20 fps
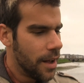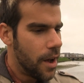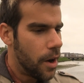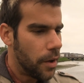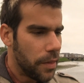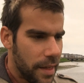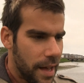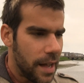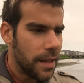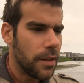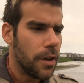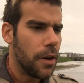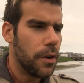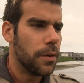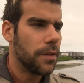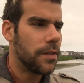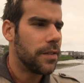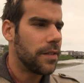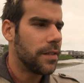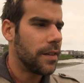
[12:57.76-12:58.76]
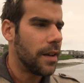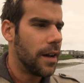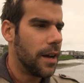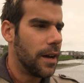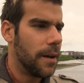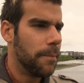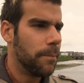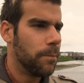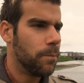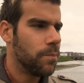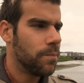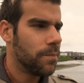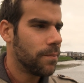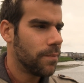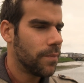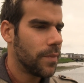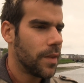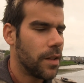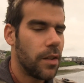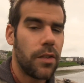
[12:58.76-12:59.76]
on that note, just
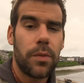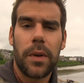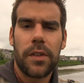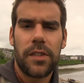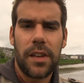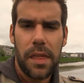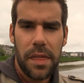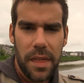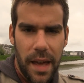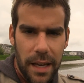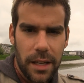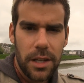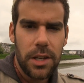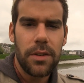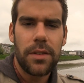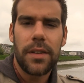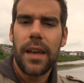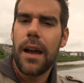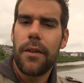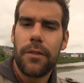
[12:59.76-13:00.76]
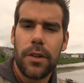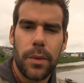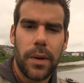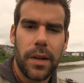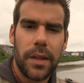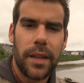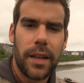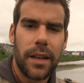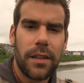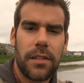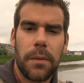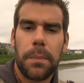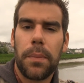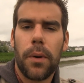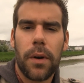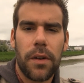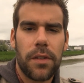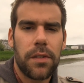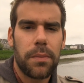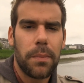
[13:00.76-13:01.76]
want to say thank you to everyone that
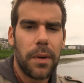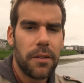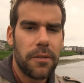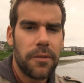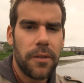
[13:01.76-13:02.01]
supports my